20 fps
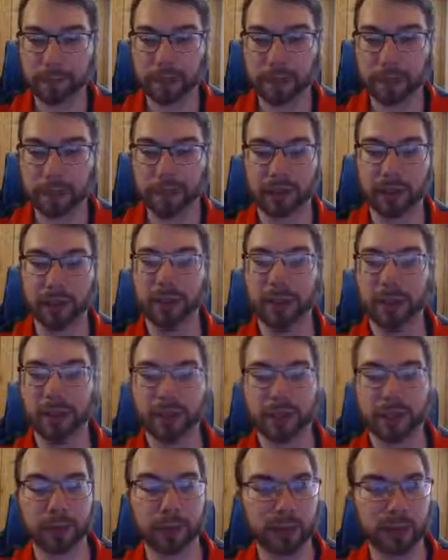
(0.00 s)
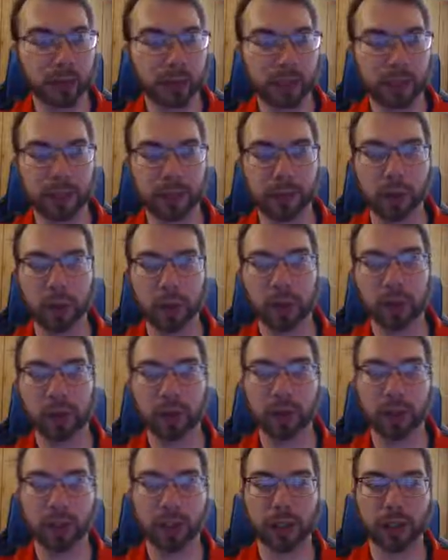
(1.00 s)
So similar in a tournament
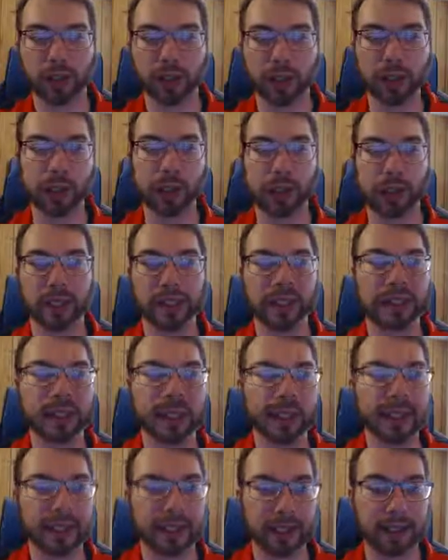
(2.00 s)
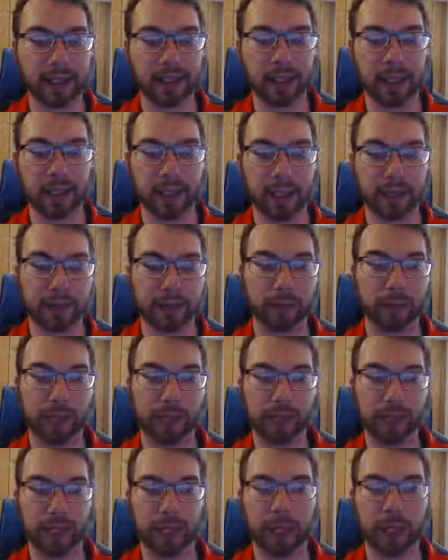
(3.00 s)
where you would side deck something for
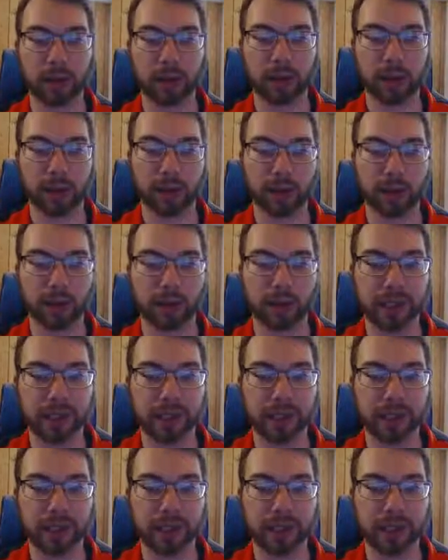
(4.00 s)
those counter matchups,